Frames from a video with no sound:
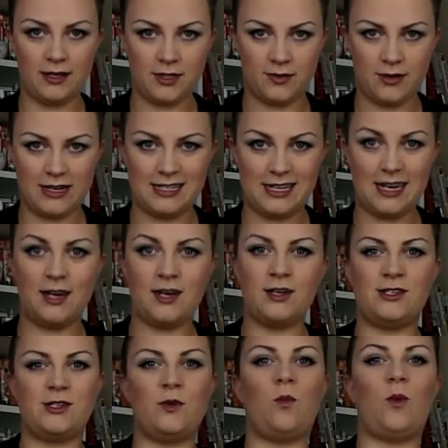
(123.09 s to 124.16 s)
parts resin
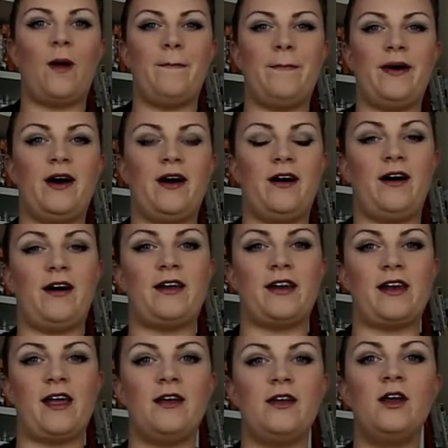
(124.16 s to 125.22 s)
to 1 part
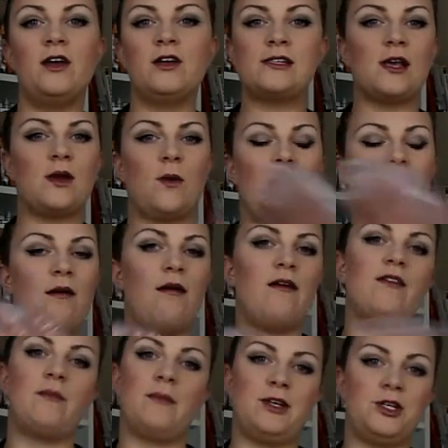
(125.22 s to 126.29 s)
hardener. So
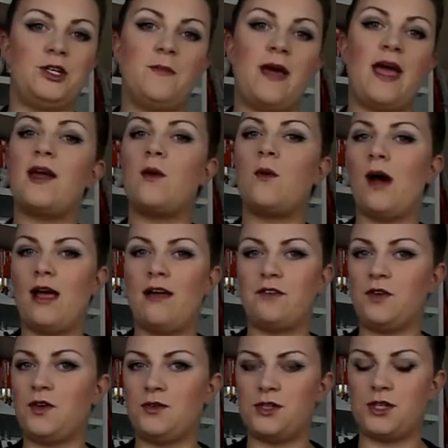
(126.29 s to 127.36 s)
however much you make,
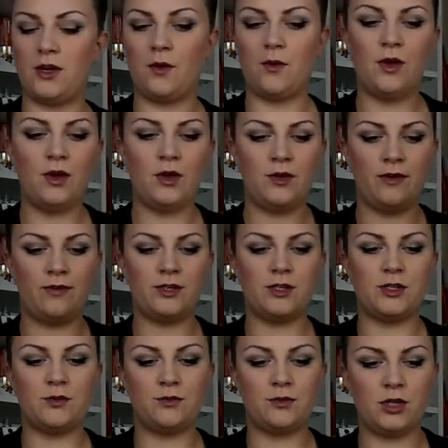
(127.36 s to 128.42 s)
whatever you do, you have
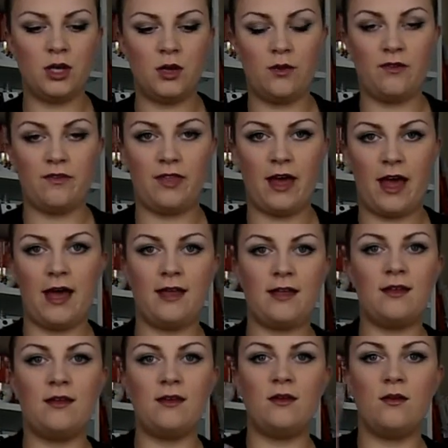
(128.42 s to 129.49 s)
to do 2 of that,
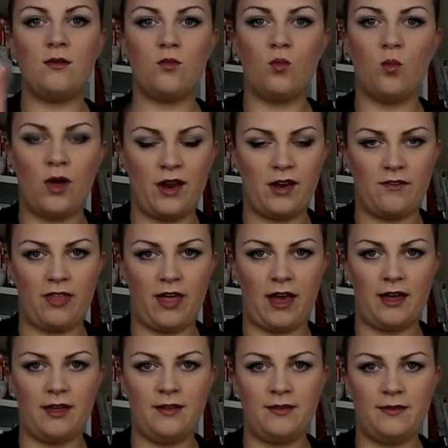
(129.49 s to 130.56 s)
1 of
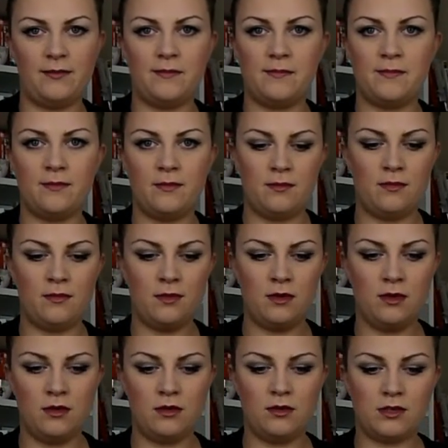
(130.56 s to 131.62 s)
that.
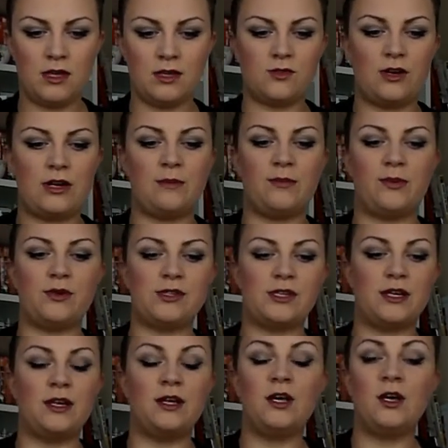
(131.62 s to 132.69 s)
So that's really
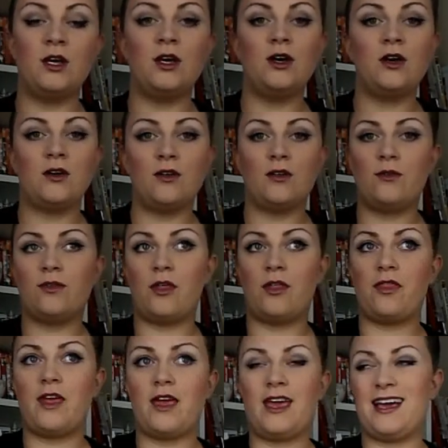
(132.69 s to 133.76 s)
important.
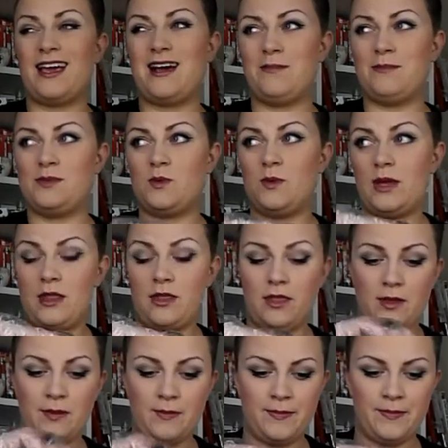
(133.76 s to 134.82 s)
The thing it comes
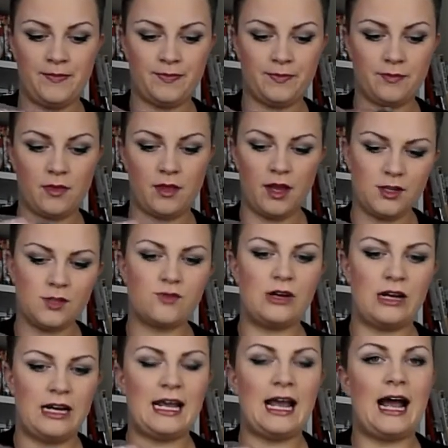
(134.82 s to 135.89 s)
with is
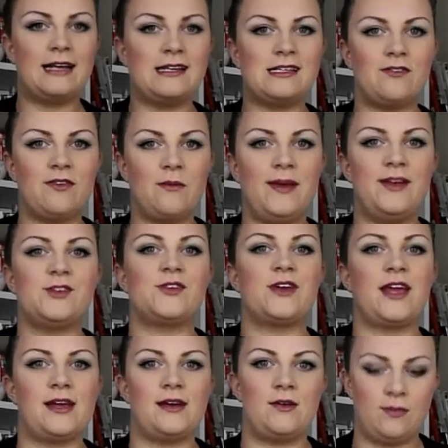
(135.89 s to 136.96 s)
really handy for
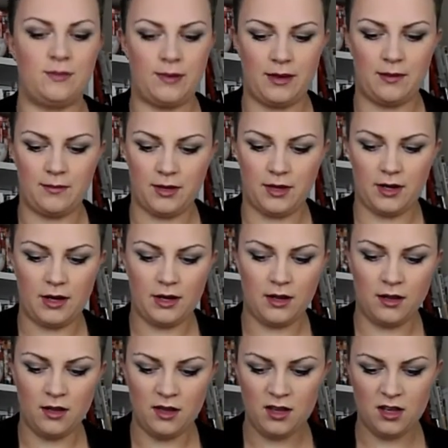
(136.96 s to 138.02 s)
measuring out, but I'm going to